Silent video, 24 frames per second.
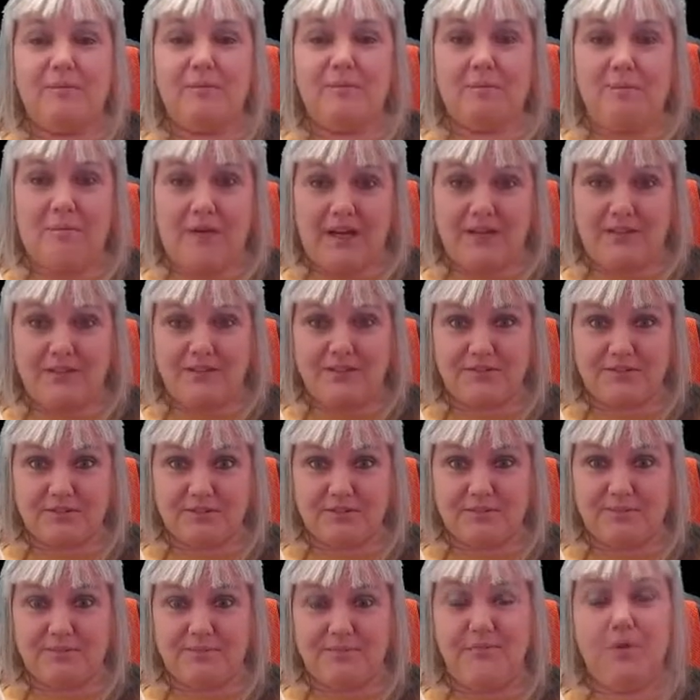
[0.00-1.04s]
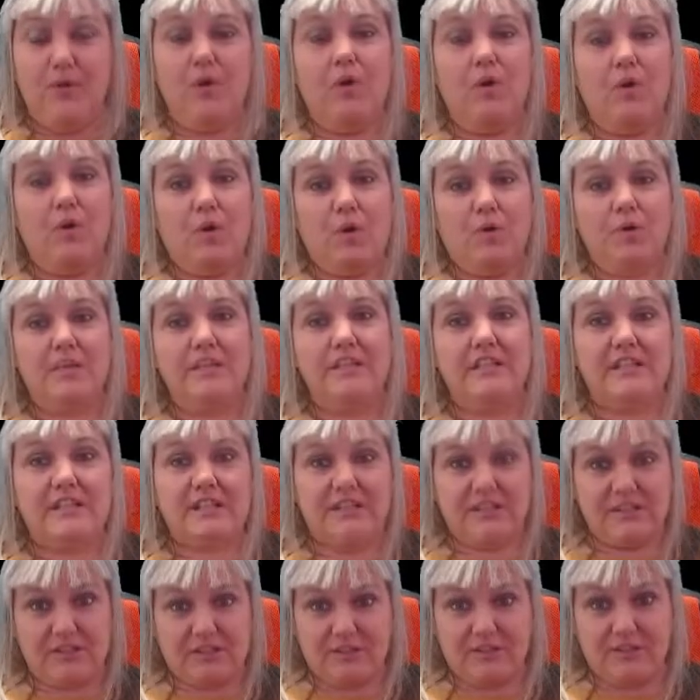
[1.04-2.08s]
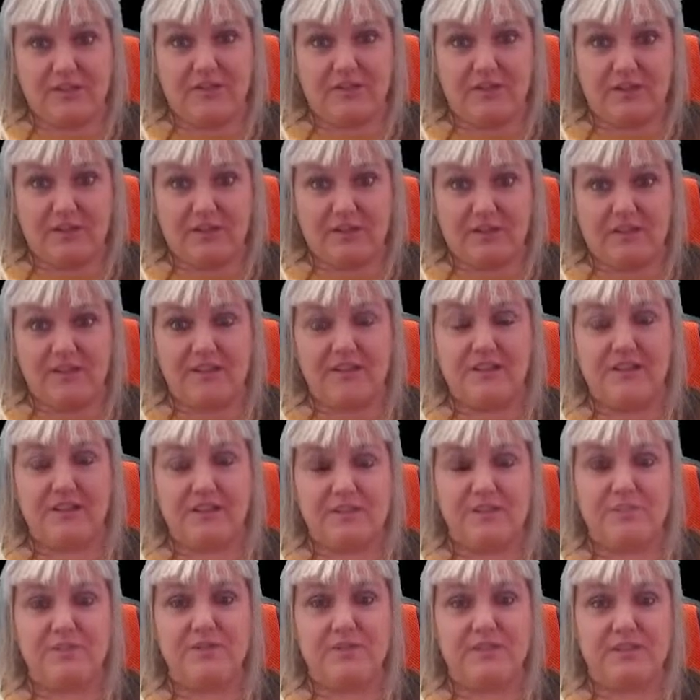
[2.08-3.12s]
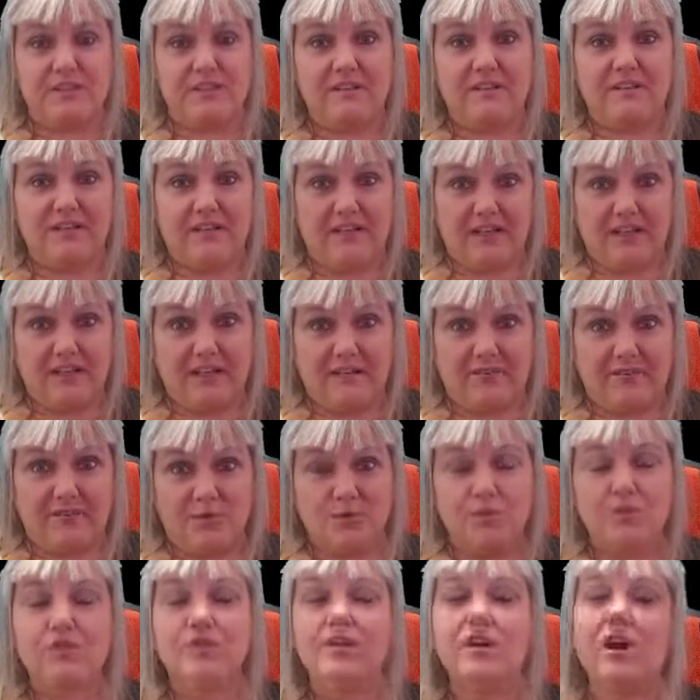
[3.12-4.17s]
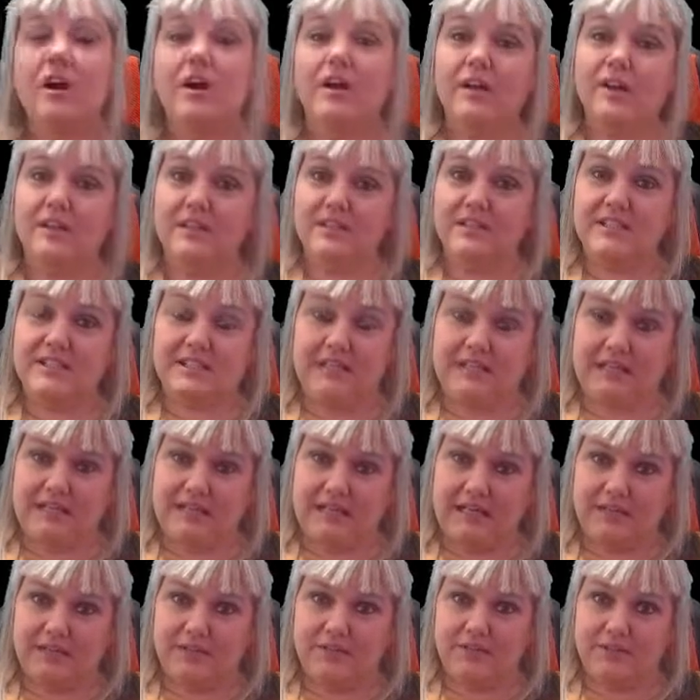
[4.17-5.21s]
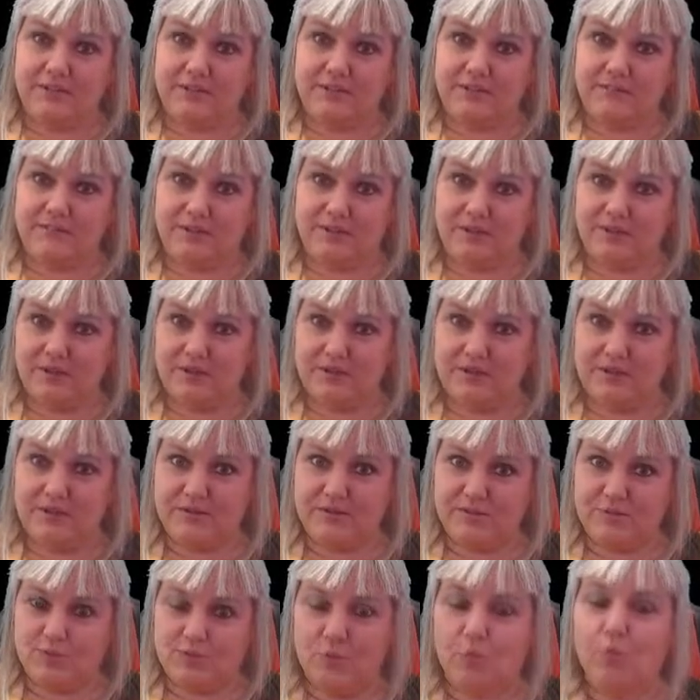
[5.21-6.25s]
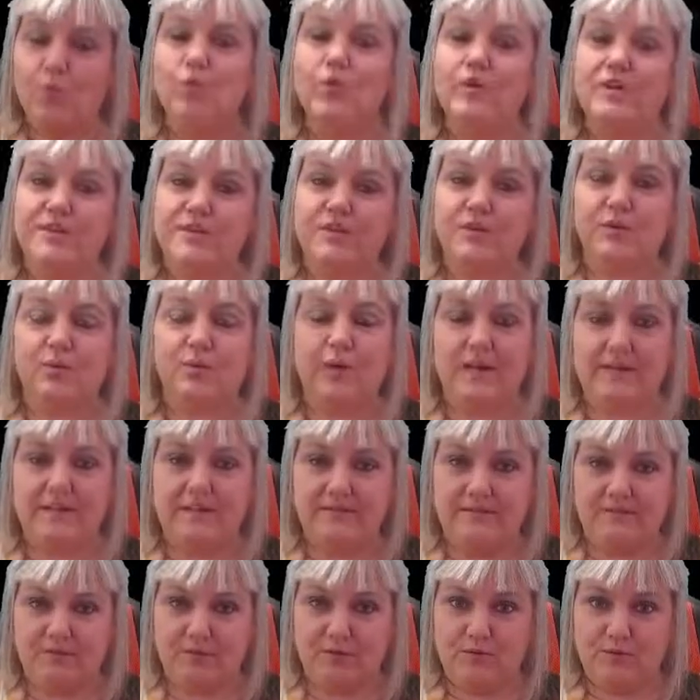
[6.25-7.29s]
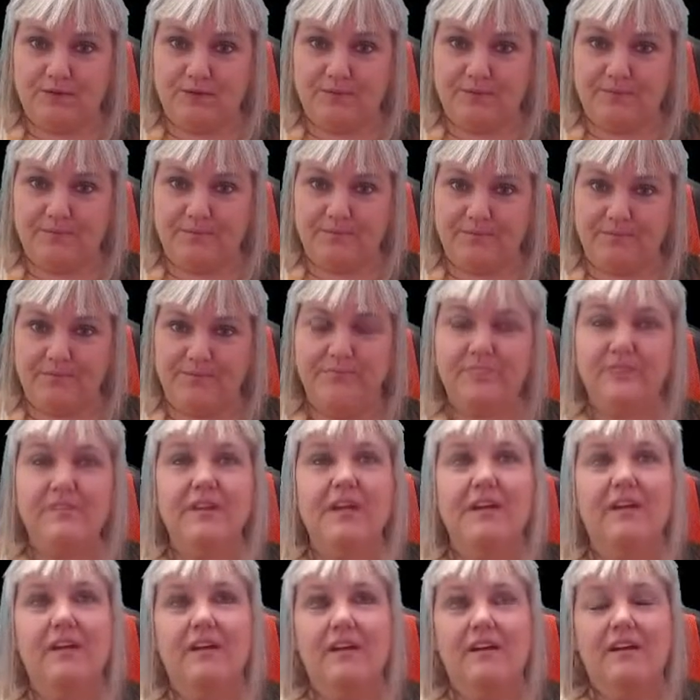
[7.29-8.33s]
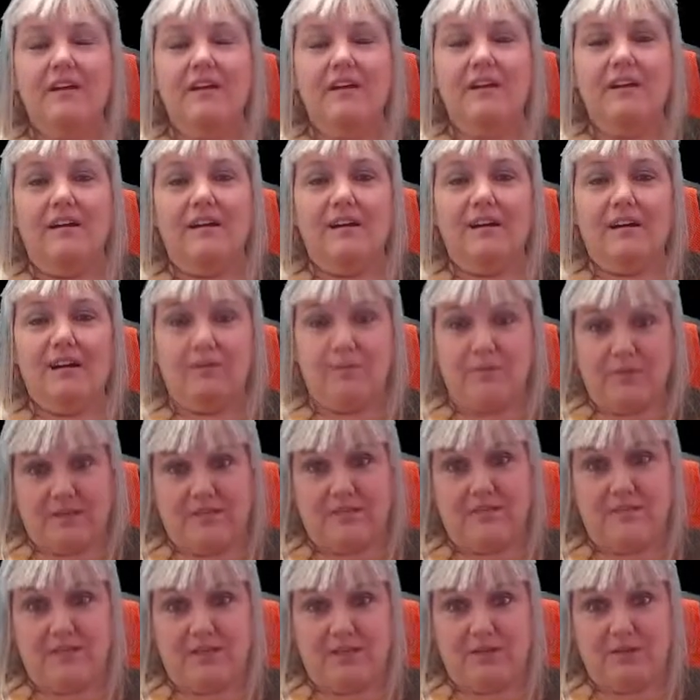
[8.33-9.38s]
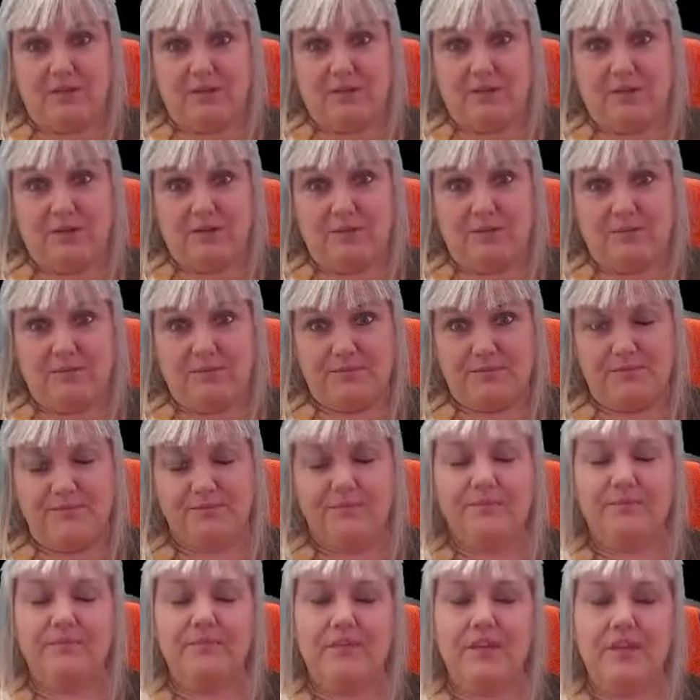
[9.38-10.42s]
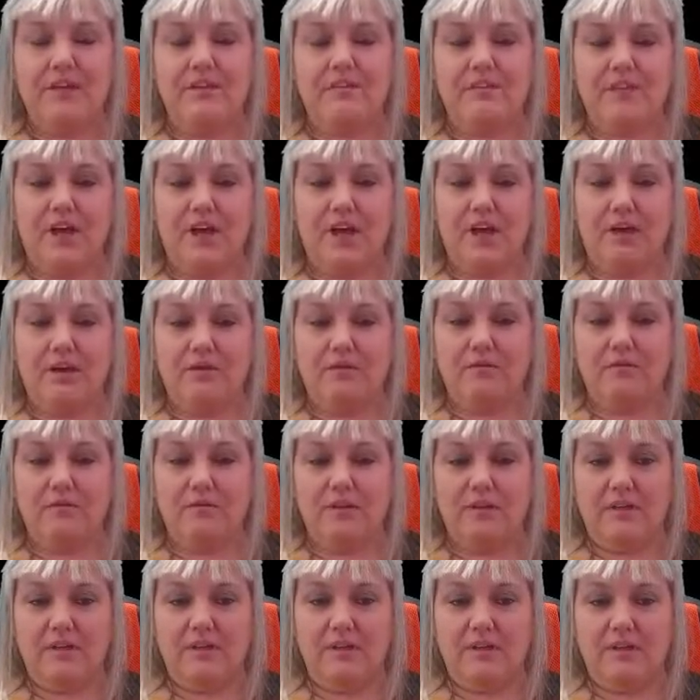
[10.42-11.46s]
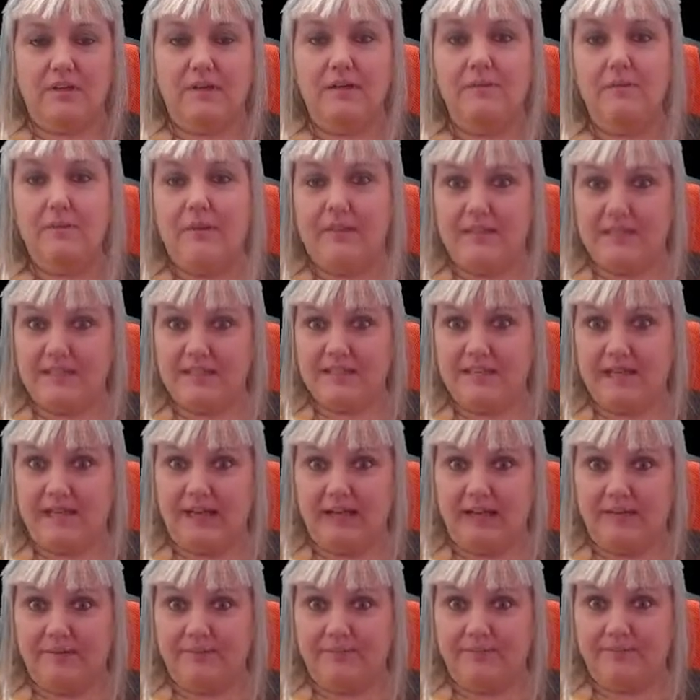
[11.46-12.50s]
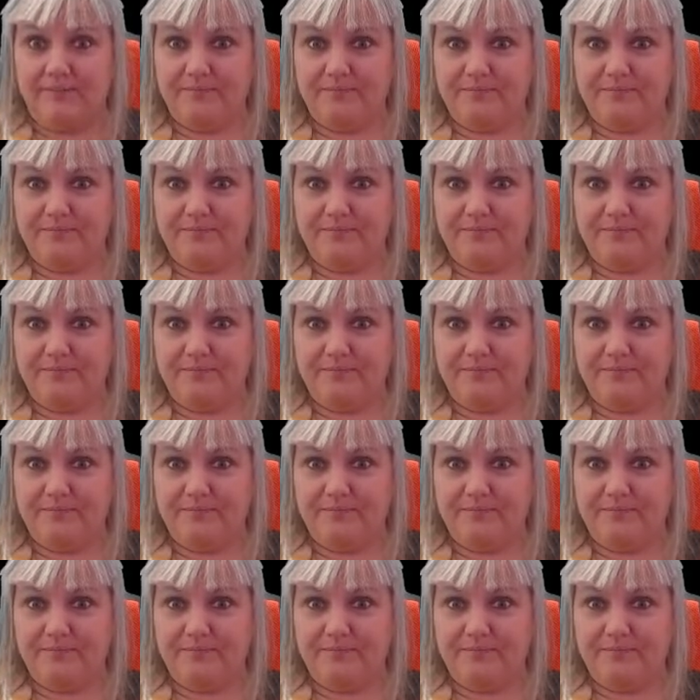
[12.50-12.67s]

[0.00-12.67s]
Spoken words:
Mindstorm ordered his girlfriend this specific gift, which I can't go into details because we're still waiting for it. We'll have to tell you when it comes. So, meantime,